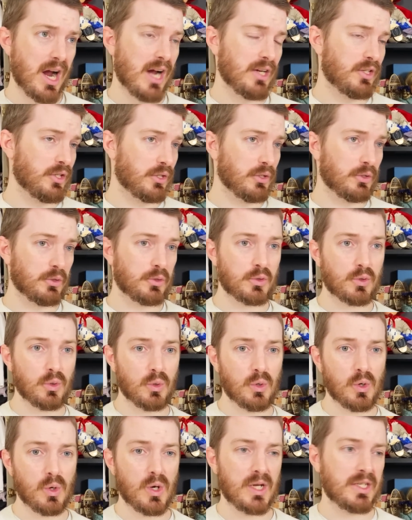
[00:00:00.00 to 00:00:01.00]
I took it to
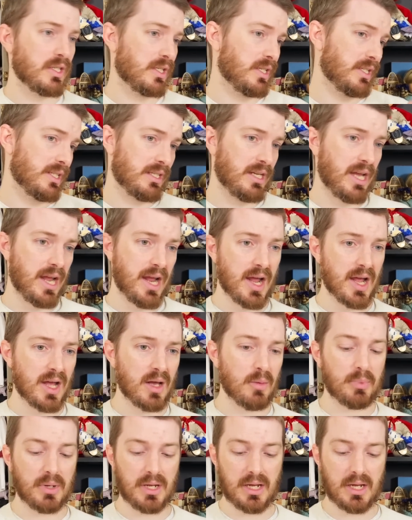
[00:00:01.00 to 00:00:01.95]
school, I took it to camp,